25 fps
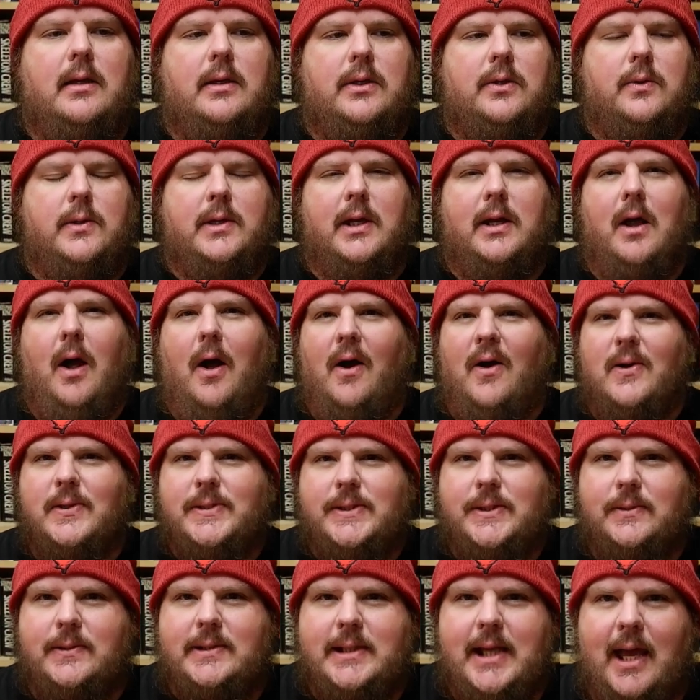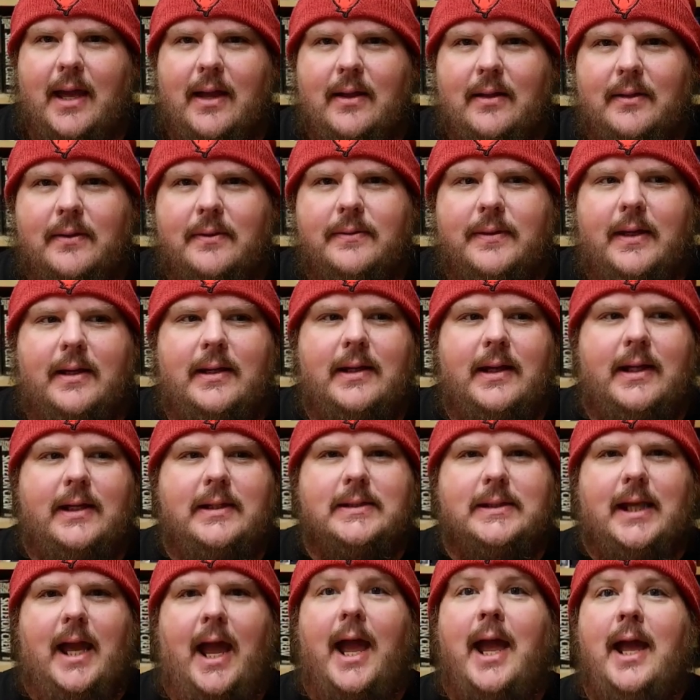You can also tell that
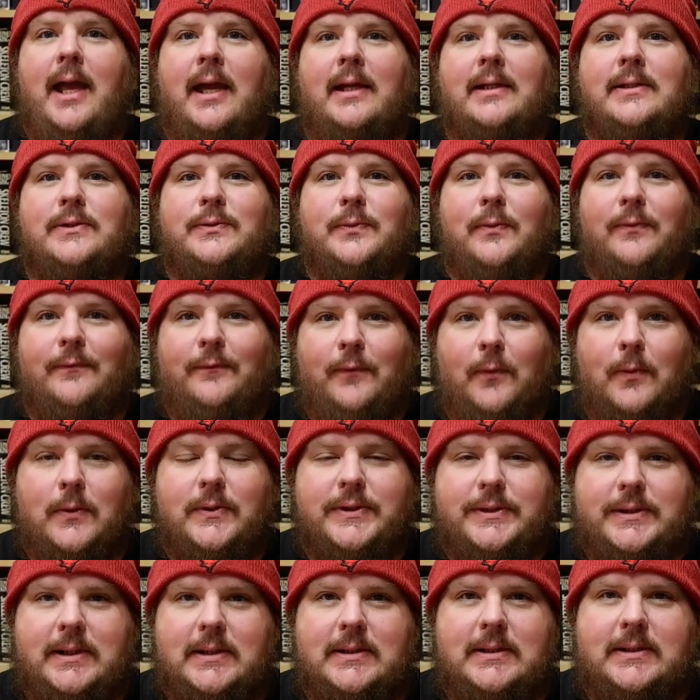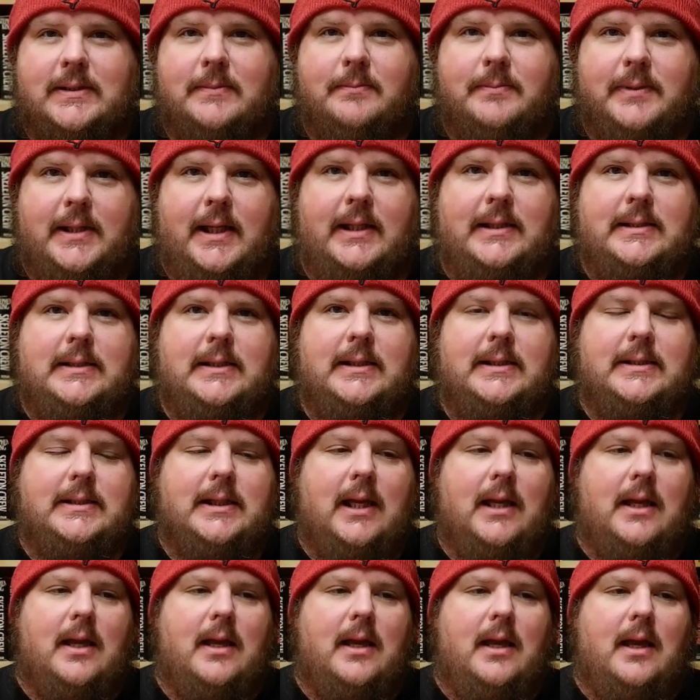his hands were forced in some
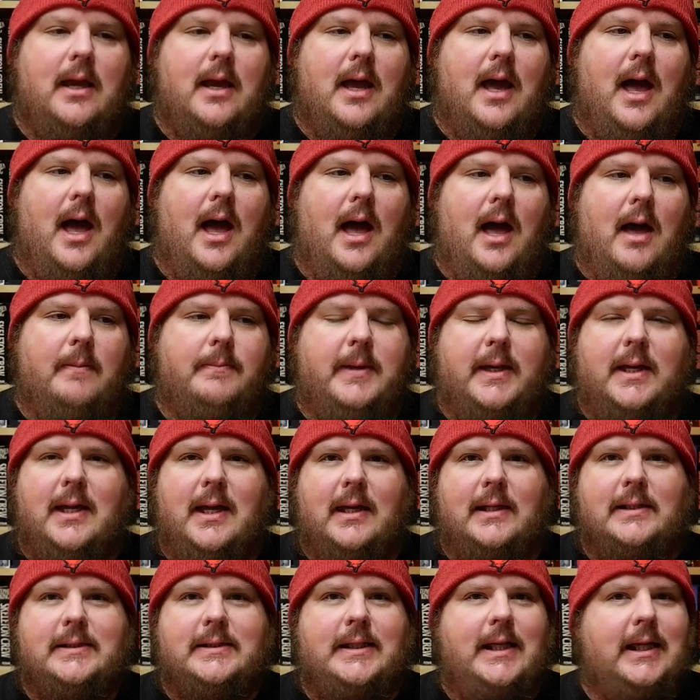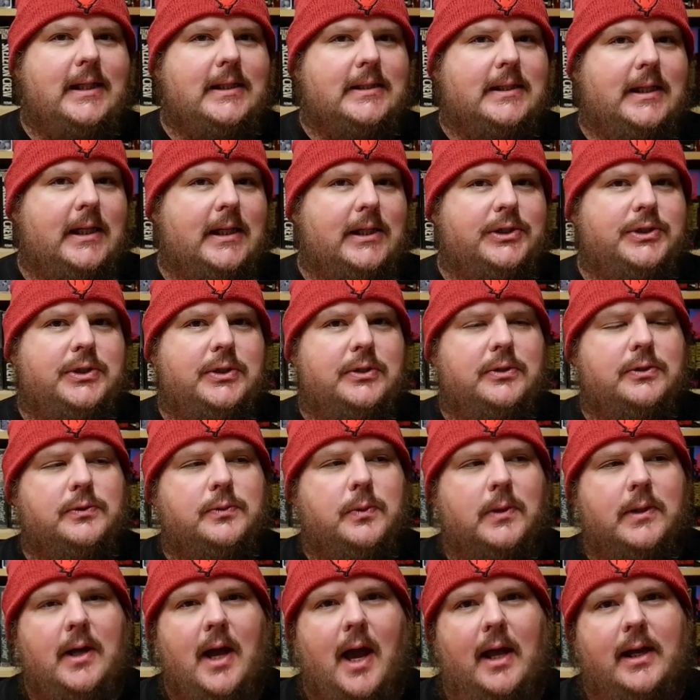places. Uh, because these
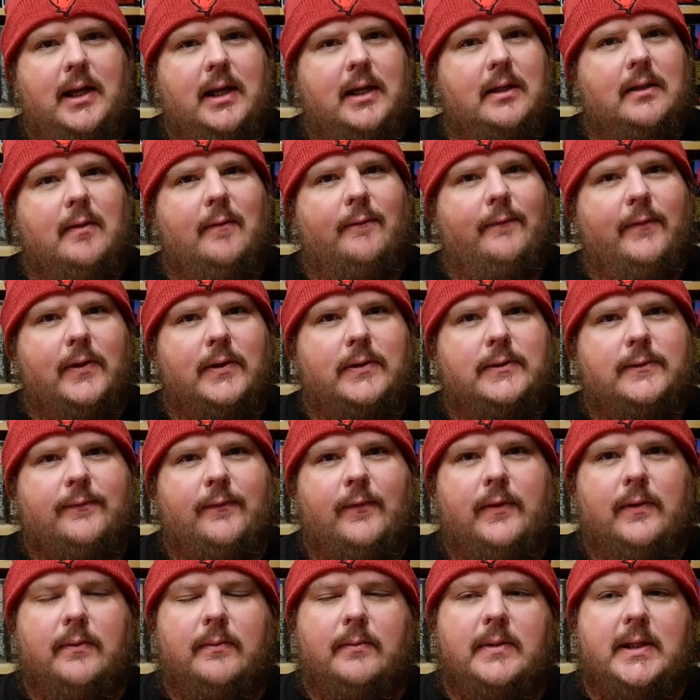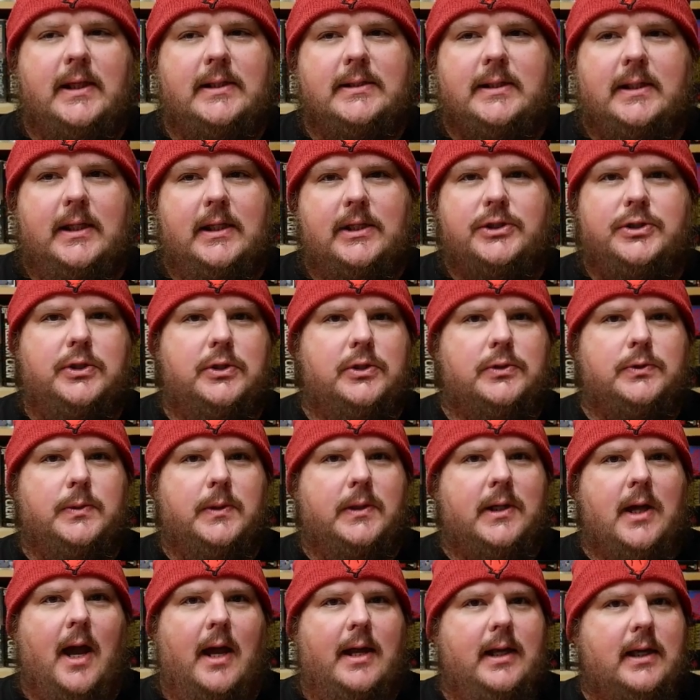issues were not in the first film. These issues
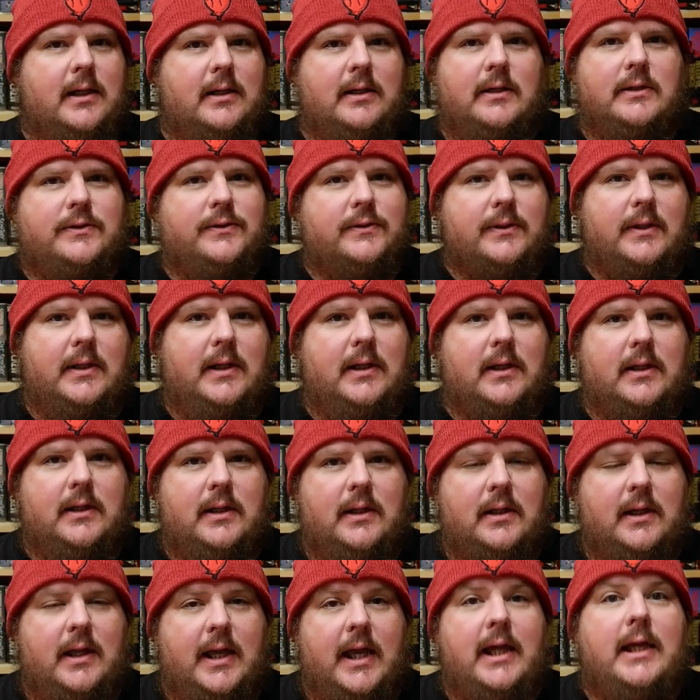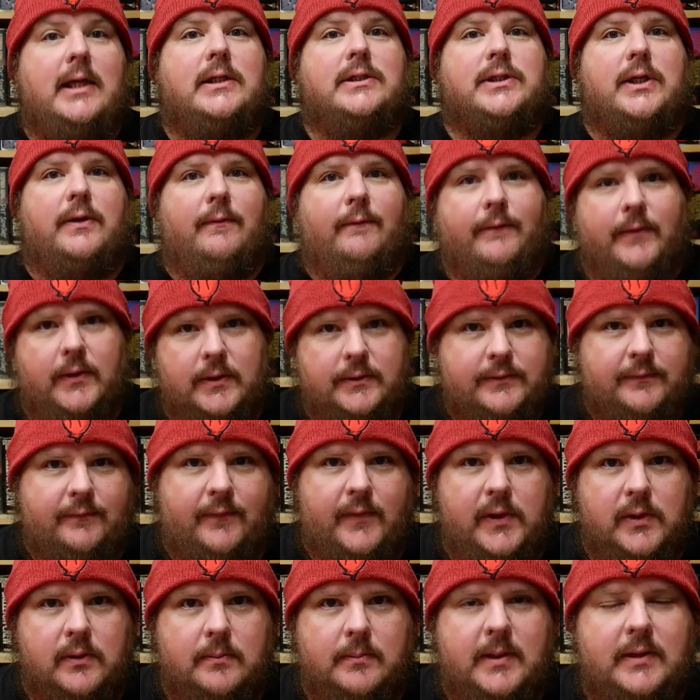were not in his, his his first
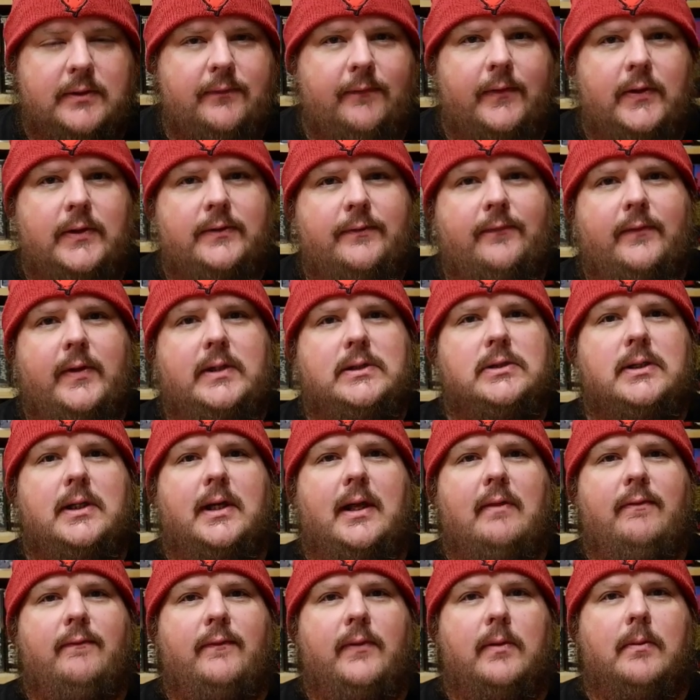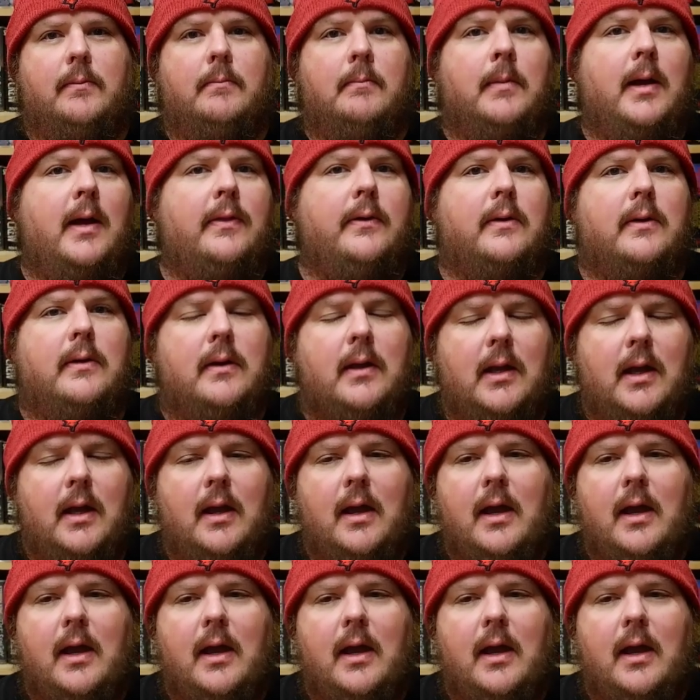film, his first feature-length film, Mother.